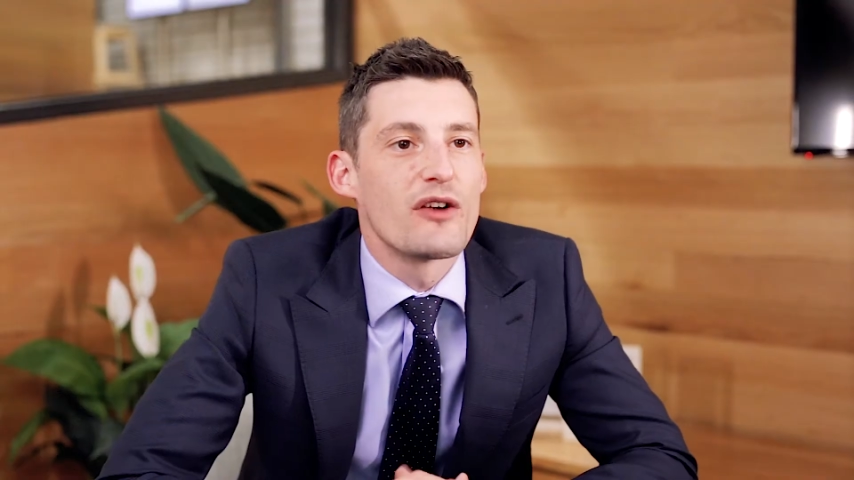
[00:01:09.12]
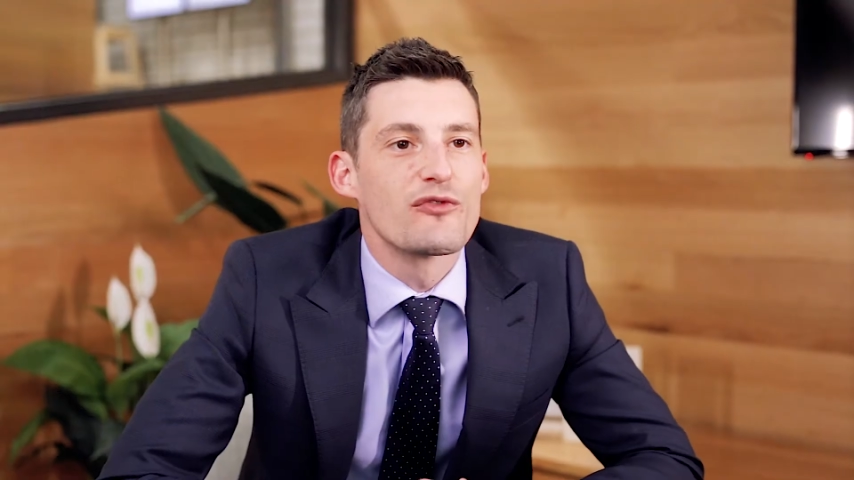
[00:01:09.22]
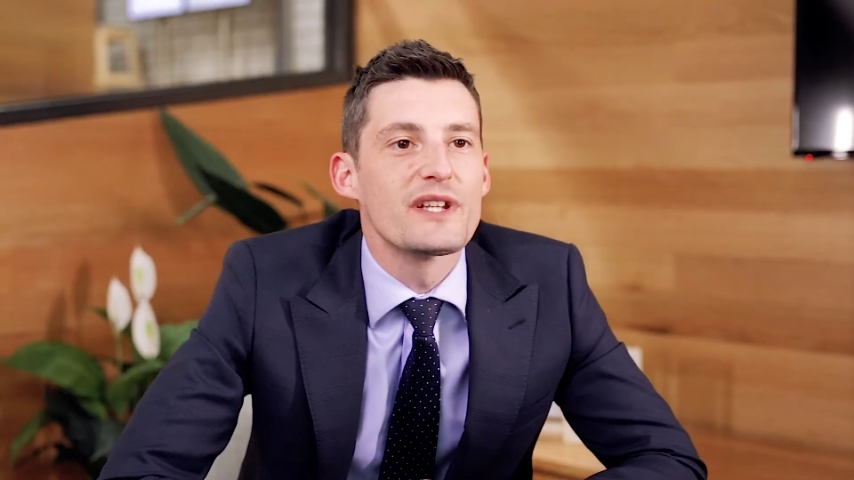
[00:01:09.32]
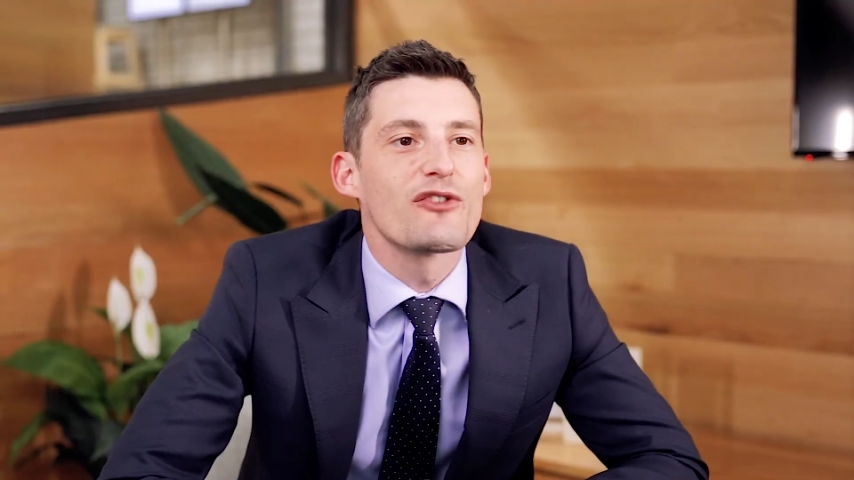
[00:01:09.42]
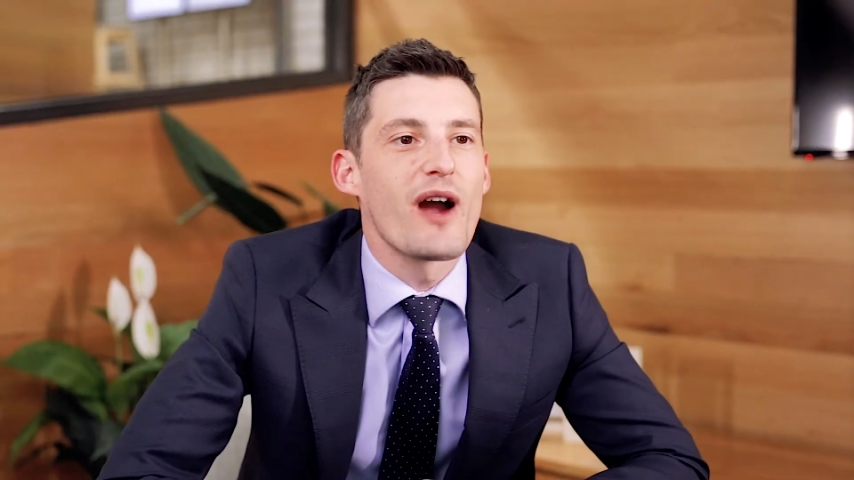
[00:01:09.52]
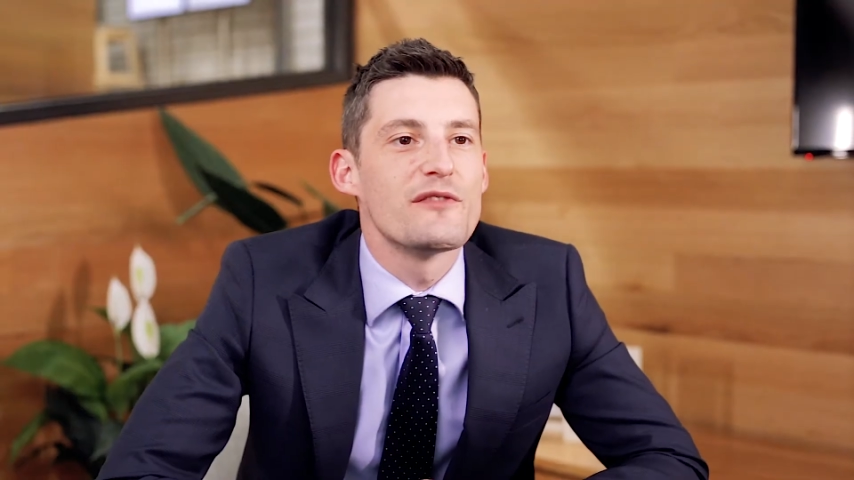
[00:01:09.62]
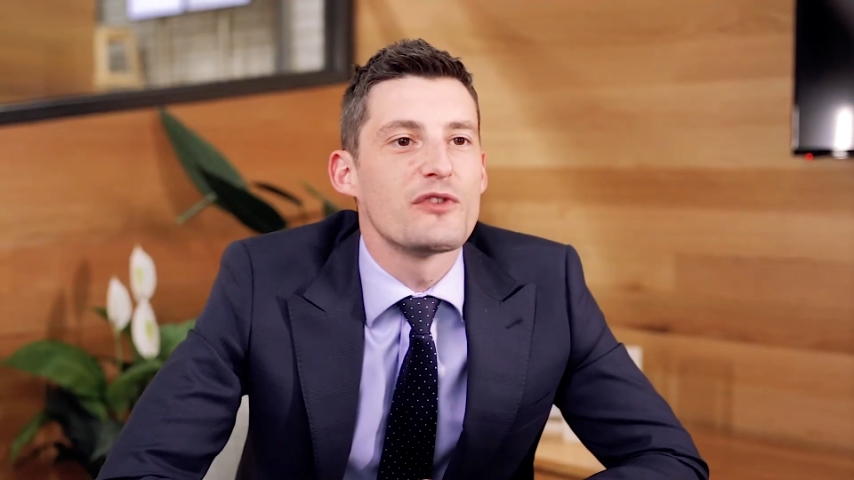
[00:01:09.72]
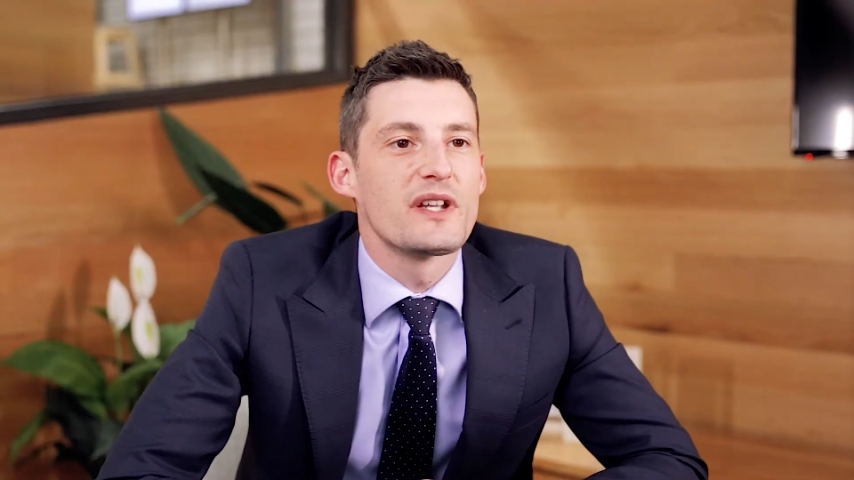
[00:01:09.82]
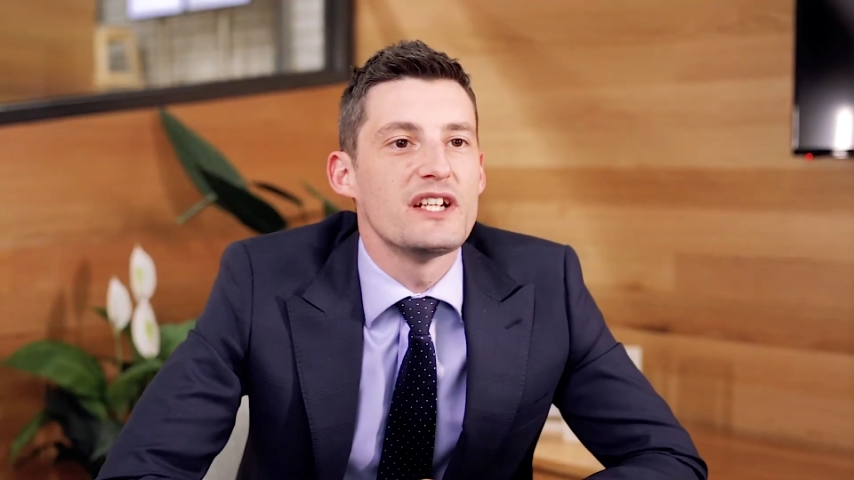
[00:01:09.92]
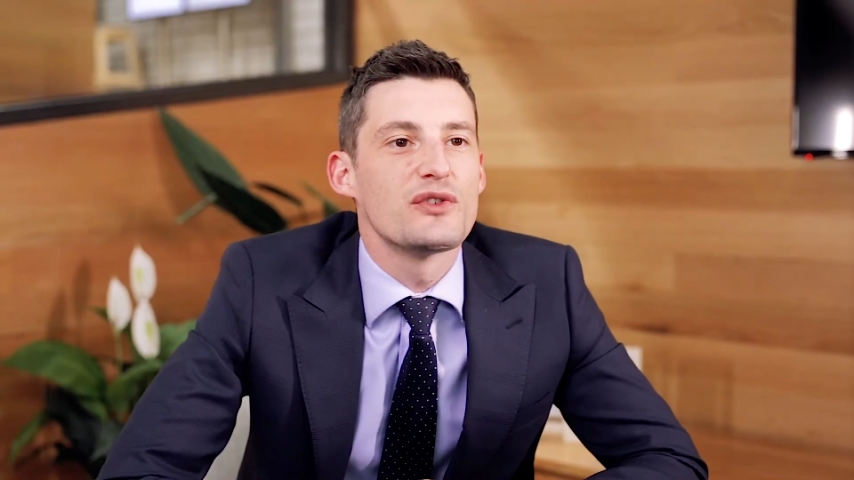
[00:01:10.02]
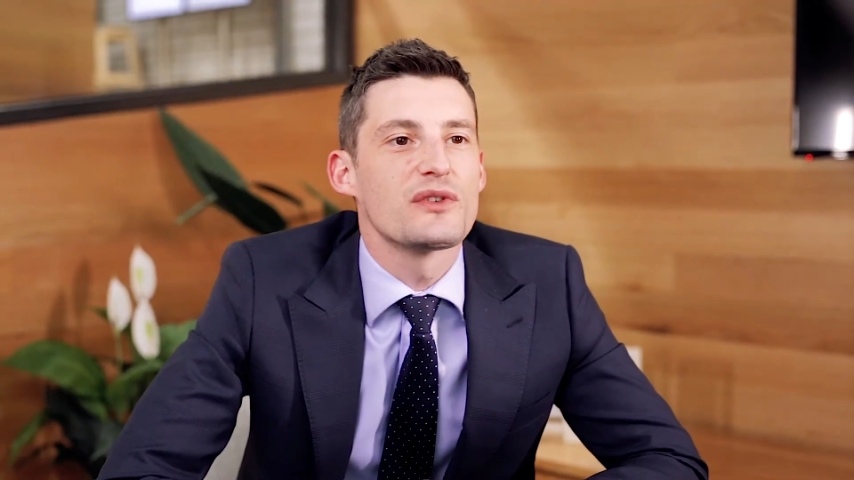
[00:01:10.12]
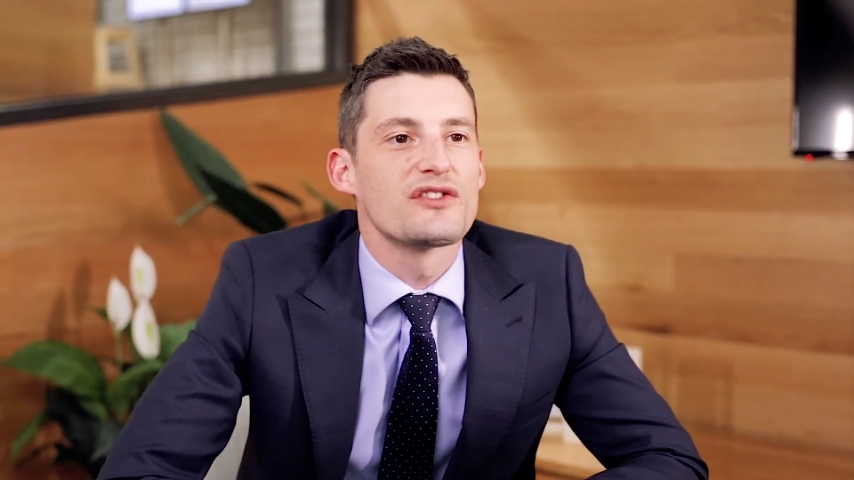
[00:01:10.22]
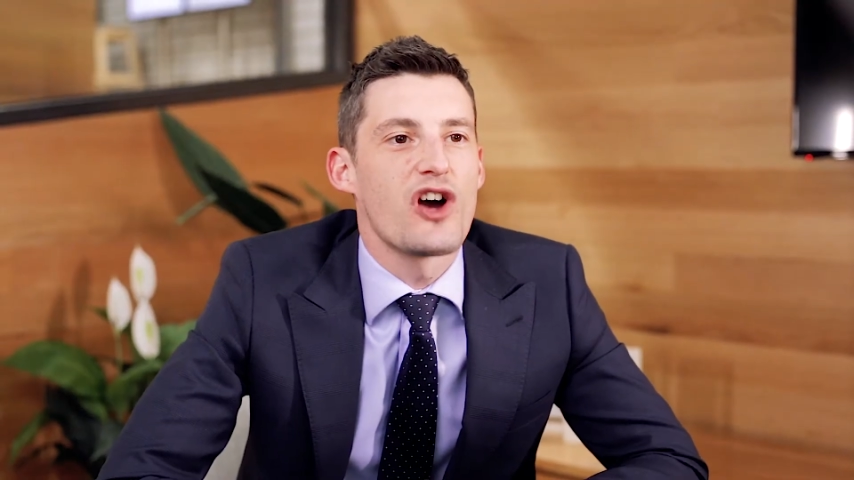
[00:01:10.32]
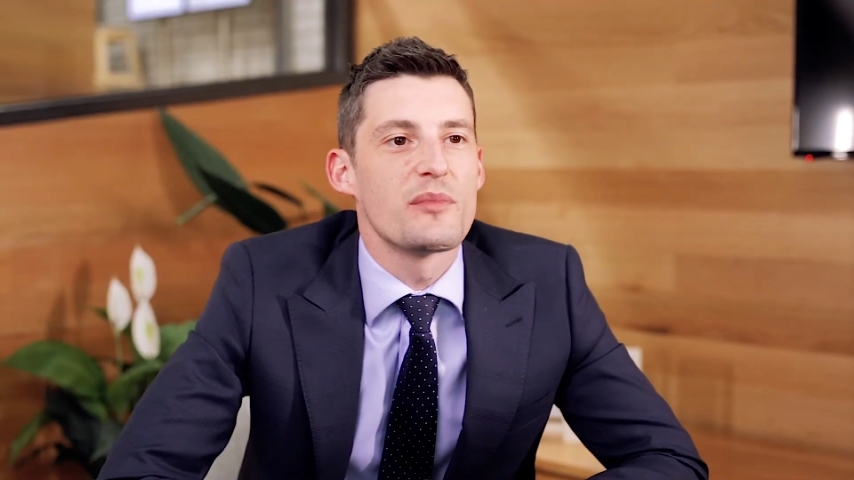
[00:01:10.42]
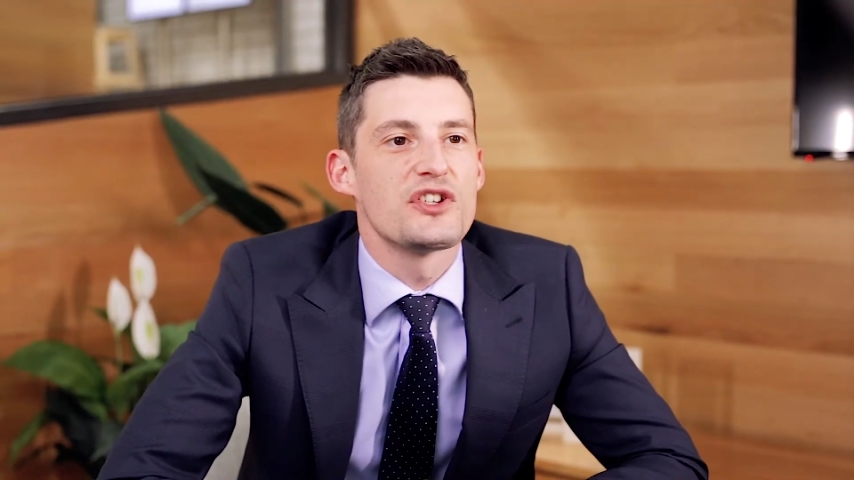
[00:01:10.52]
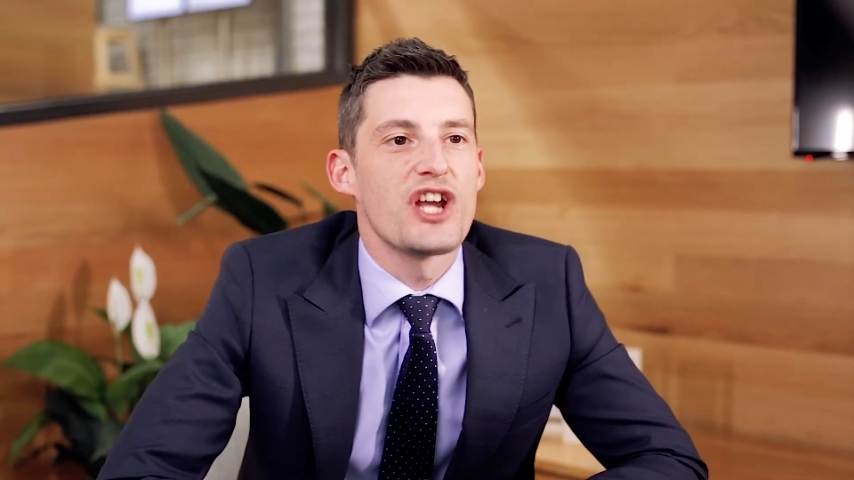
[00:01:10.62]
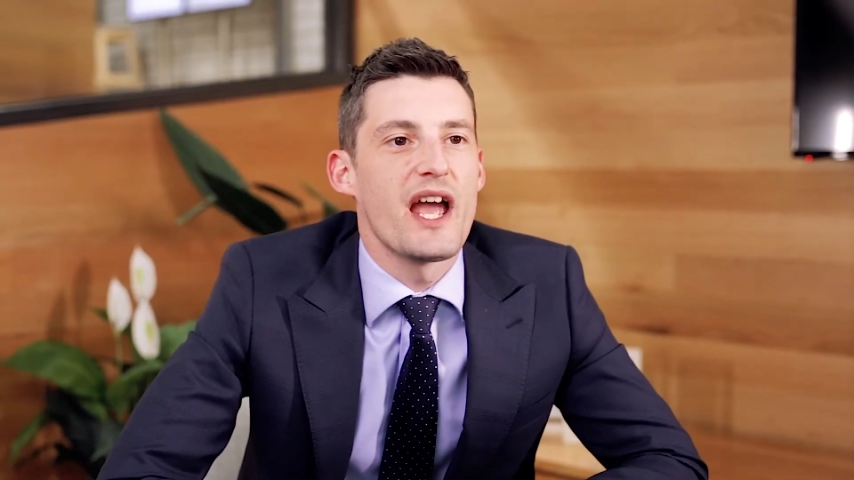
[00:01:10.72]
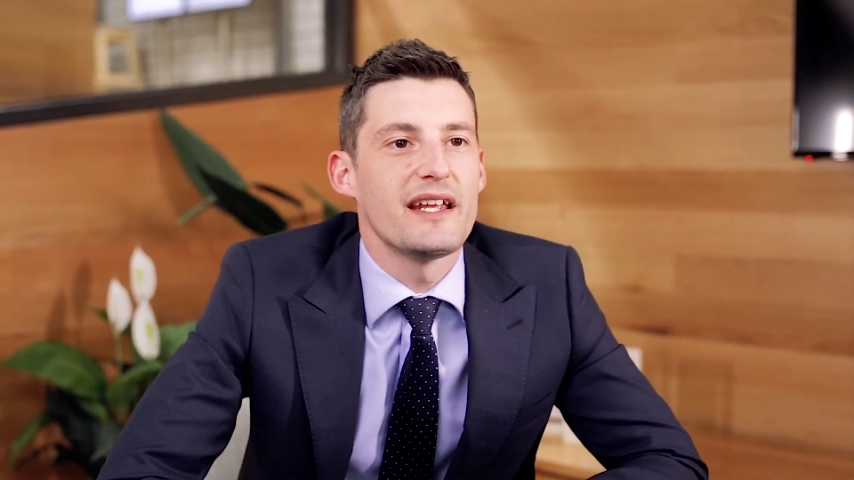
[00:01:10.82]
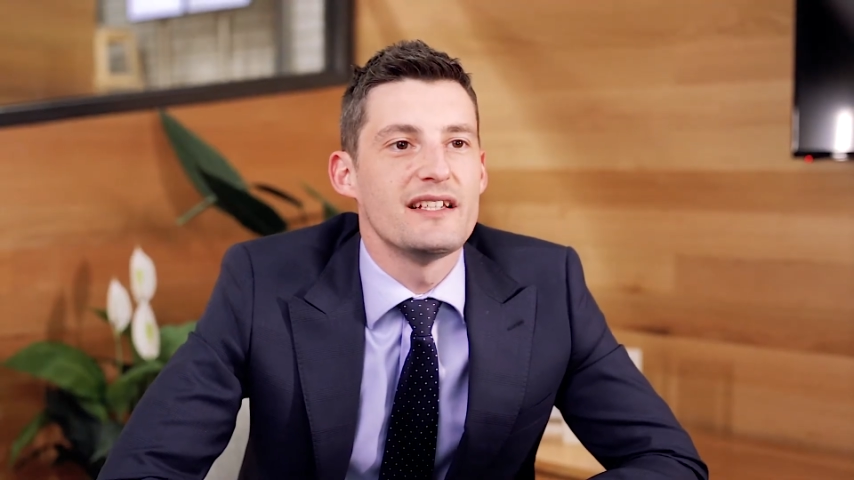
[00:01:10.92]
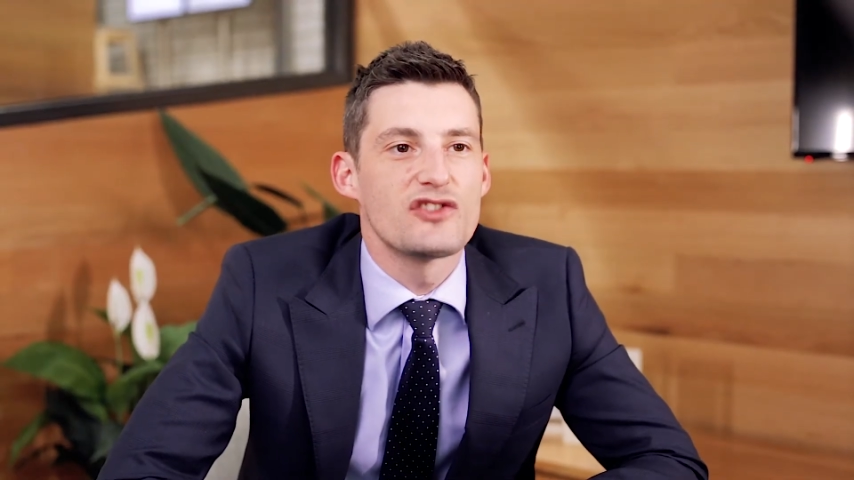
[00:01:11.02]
we're really grateful that he took the time to share his